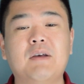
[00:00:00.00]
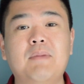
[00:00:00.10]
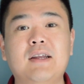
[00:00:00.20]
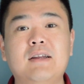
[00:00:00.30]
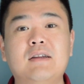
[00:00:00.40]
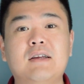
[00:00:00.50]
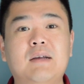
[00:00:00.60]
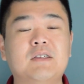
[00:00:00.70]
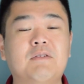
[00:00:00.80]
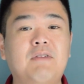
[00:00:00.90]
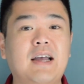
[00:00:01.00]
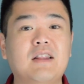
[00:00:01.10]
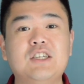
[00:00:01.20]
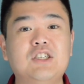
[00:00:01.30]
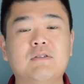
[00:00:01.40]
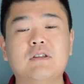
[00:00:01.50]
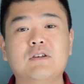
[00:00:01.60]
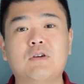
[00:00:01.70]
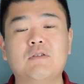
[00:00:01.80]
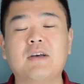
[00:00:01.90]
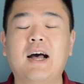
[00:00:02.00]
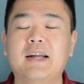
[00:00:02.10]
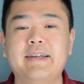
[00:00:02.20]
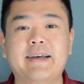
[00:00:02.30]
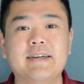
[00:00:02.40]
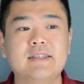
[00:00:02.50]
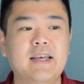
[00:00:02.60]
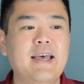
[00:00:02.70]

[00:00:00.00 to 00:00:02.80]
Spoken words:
committed some violation of the code of conduct.